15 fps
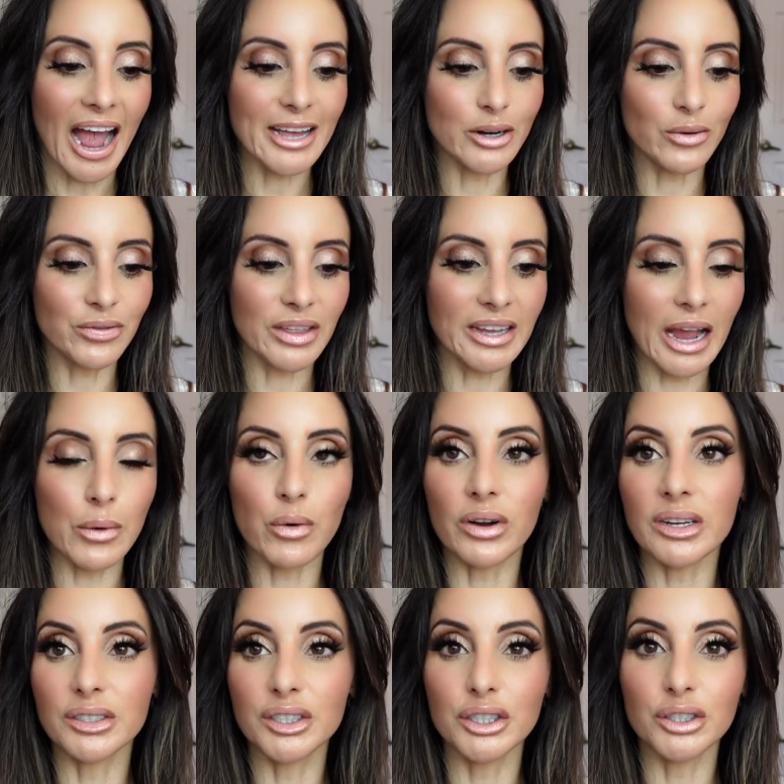don't think I will
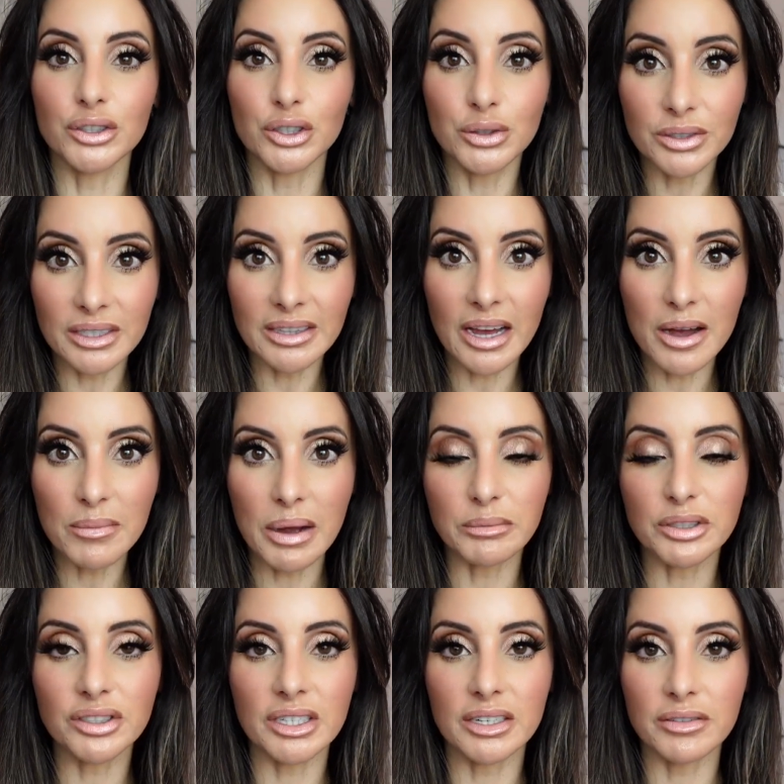continue using them. I'm
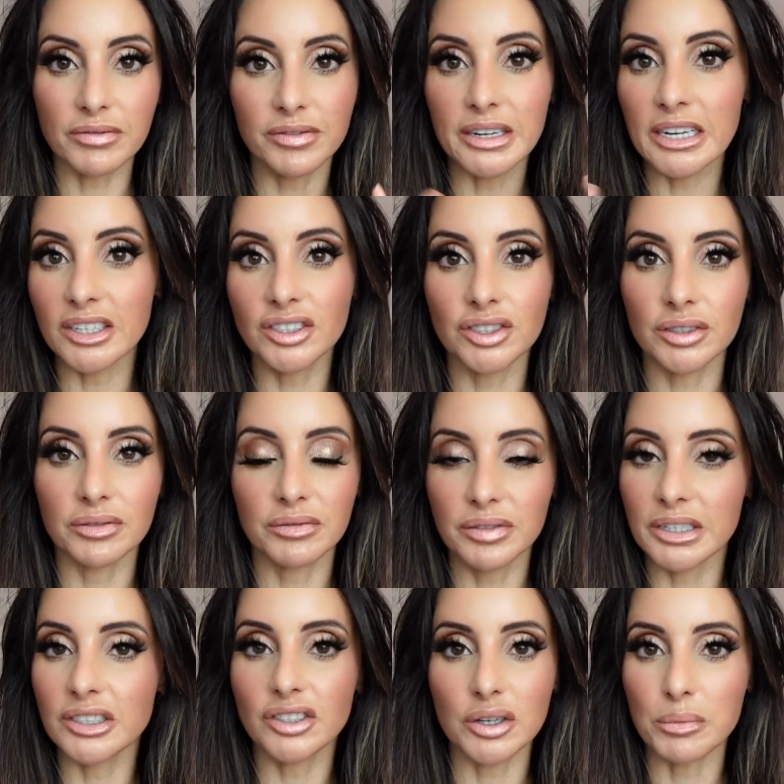just gonna finish
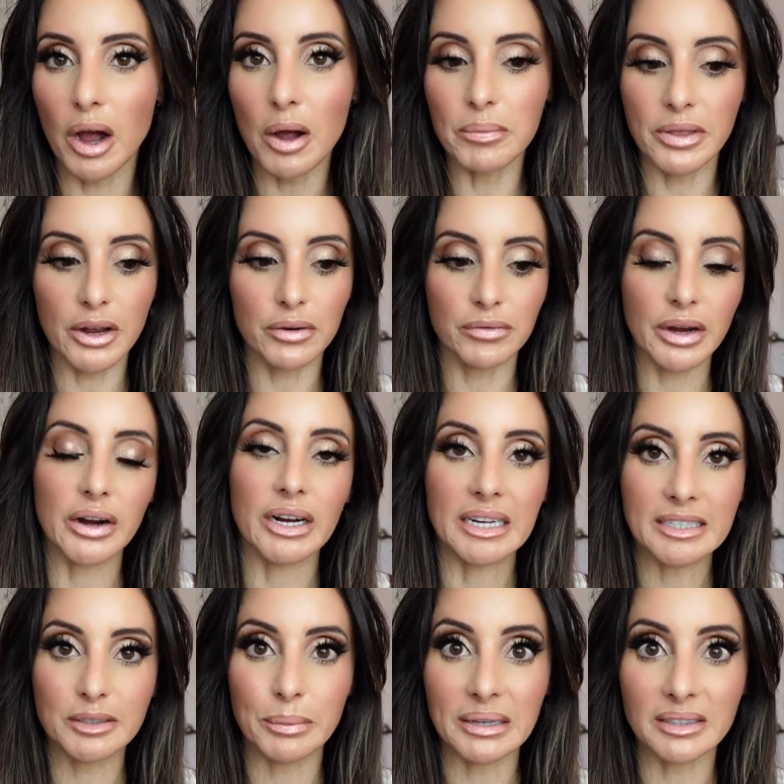them up. They're very
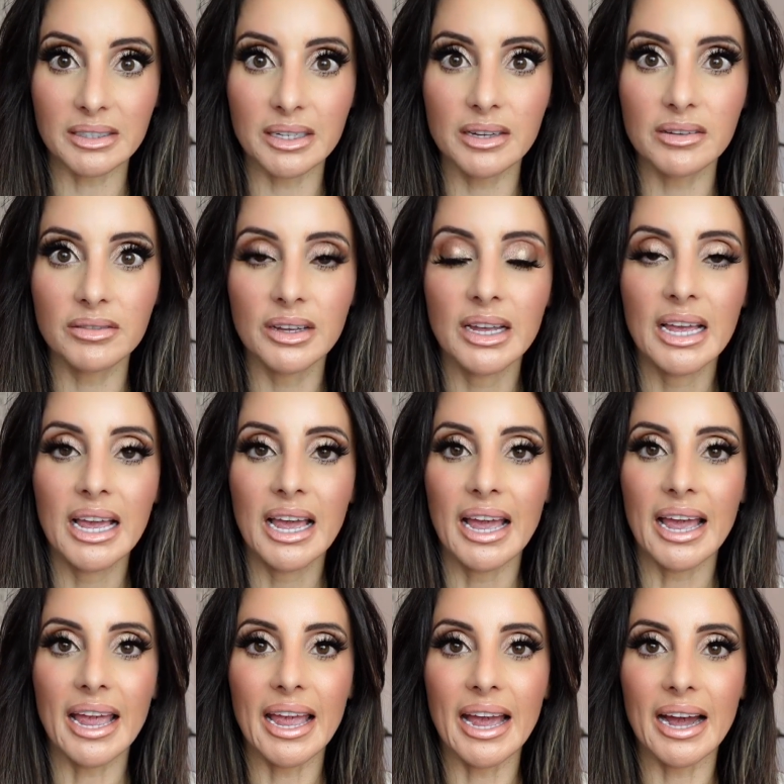expensive,
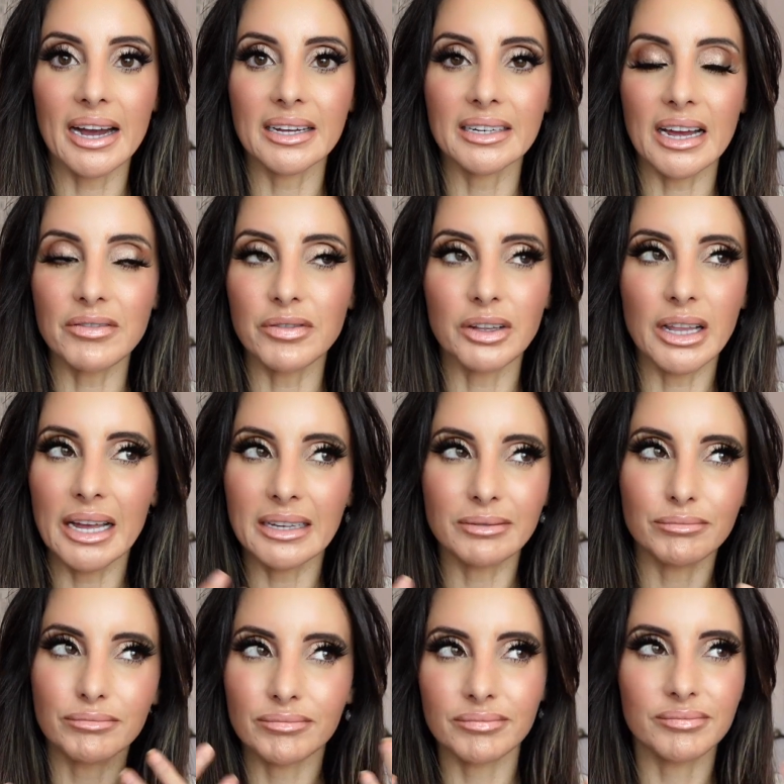and I feel like
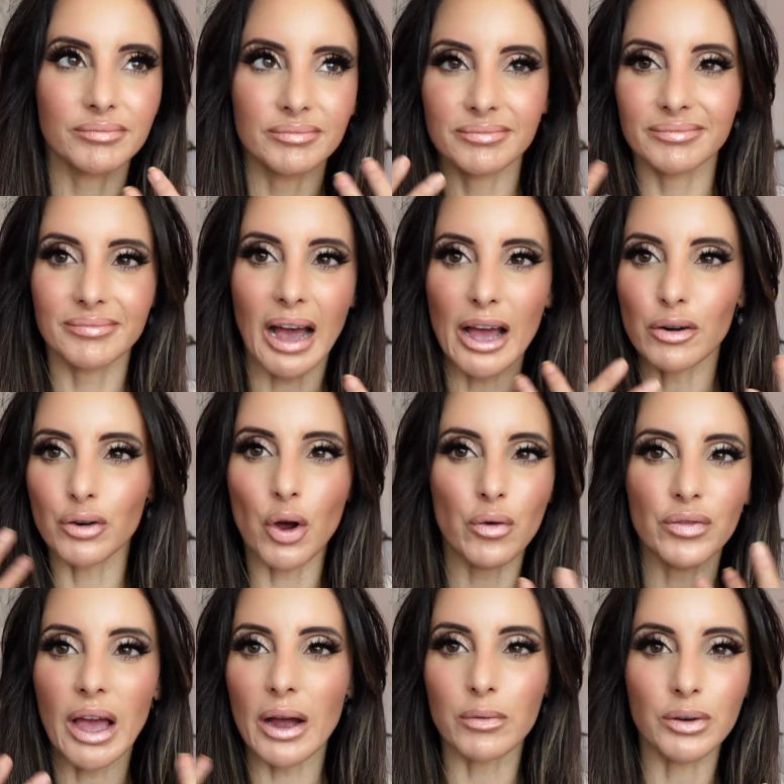I don't know if
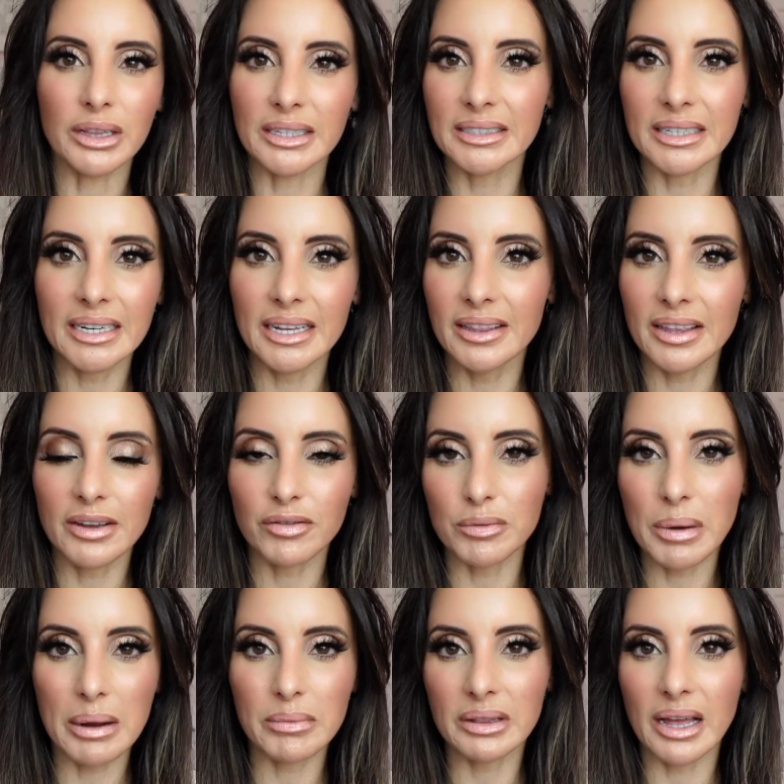that really did anything for
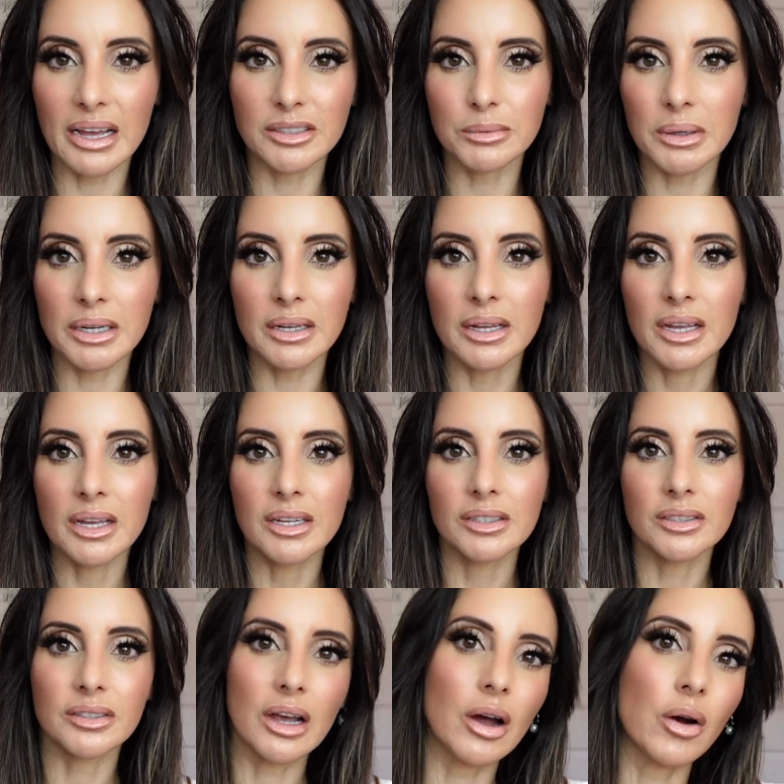my melasma.
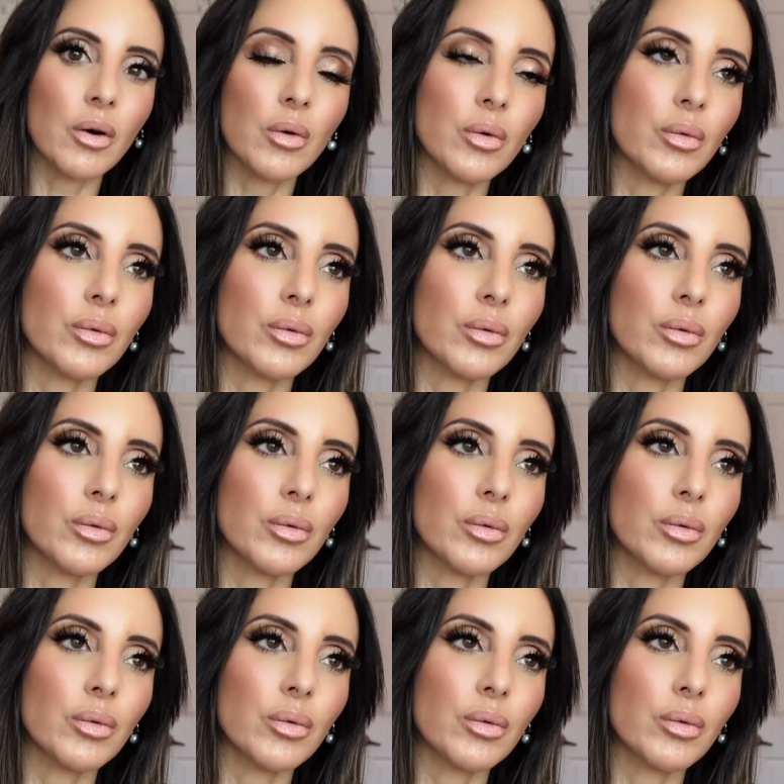So